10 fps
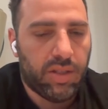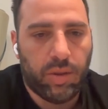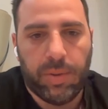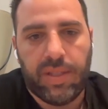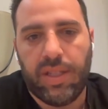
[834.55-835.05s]

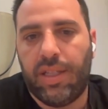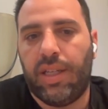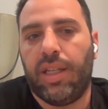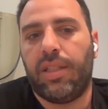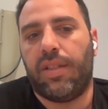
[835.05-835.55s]
So we see
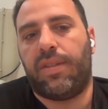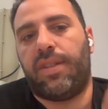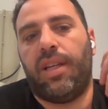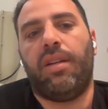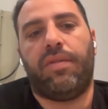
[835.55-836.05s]
here the
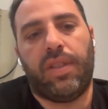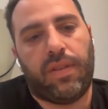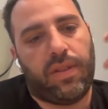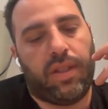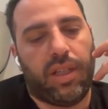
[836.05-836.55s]
service